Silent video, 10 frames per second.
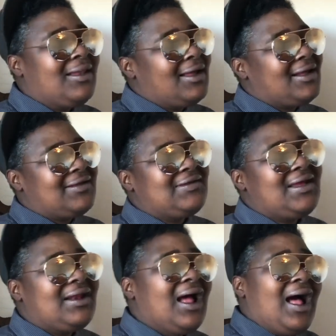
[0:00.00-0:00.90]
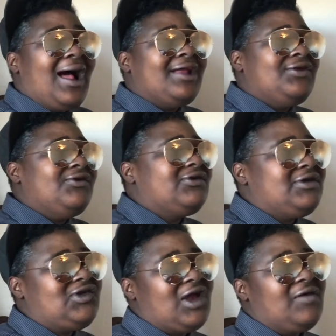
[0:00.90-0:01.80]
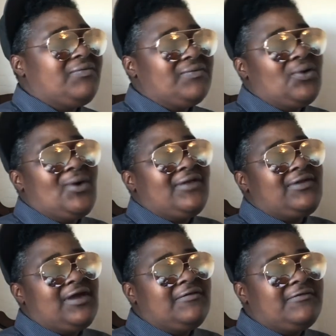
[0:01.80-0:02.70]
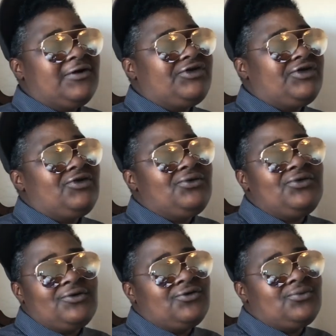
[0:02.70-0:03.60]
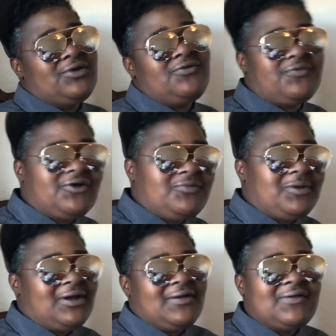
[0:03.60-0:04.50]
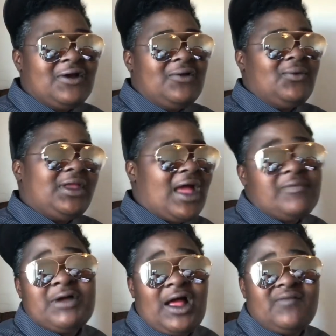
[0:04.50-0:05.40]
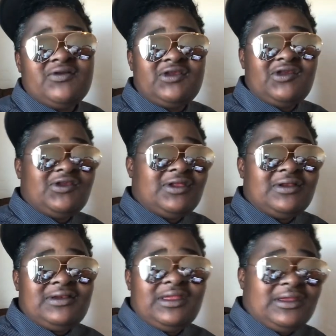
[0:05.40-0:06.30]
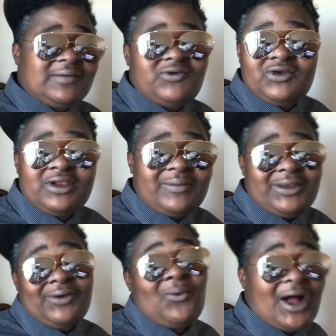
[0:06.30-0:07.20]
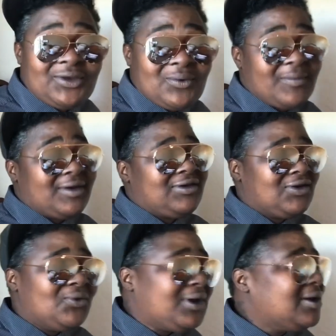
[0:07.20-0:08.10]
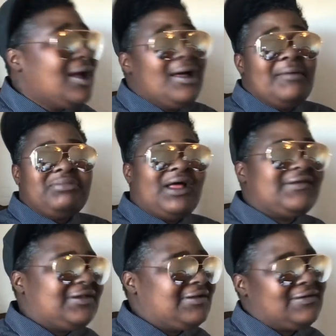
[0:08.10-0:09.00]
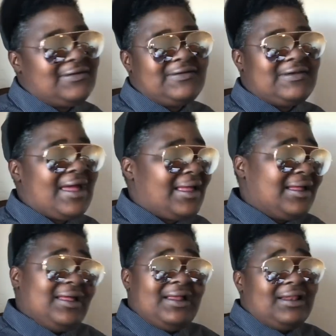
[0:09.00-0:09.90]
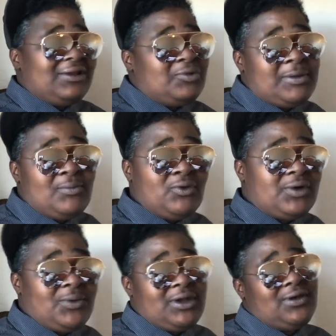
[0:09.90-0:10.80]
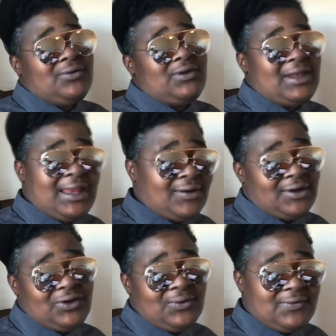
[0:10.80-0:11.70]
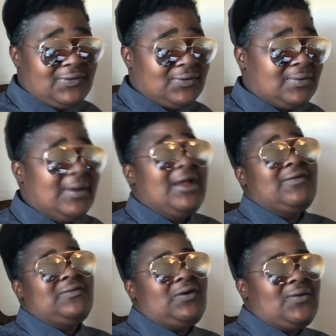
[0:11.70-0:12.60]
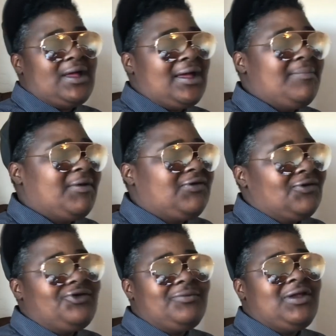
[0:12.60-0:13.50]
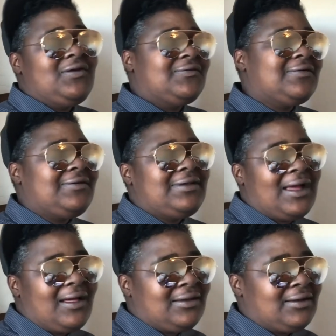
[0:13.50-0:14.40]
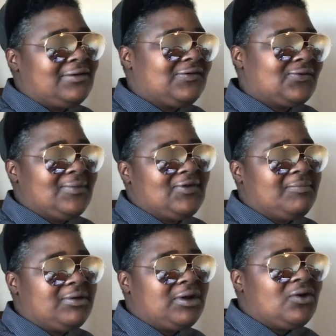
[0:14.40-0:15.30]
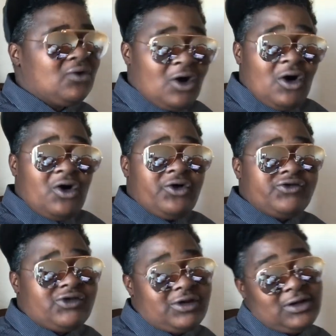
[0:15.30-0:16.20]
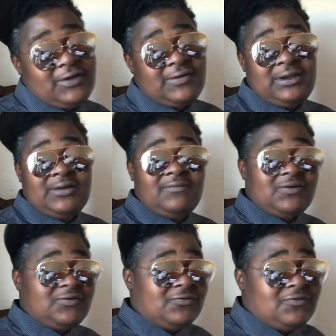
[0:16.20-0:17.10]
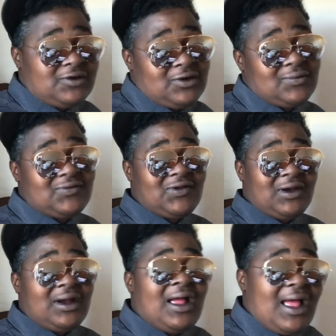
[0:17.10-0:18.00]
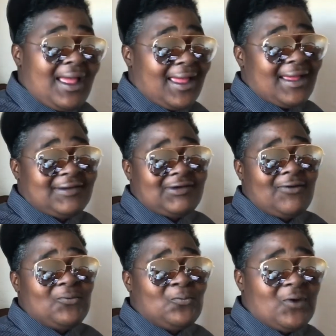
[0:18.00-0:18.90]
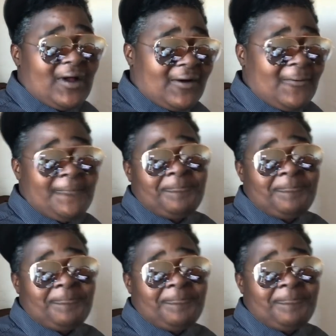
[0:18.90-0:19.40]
Like I said, I usually check for requests there first and do those ones first because we can have a conversation in the DMs. You can let me know why you want me to do it, blase this and this and that. A little bit more than we can do here in YouTube. So go ahead, my social medias are down in the description below. Also, the link to the original video is there as well.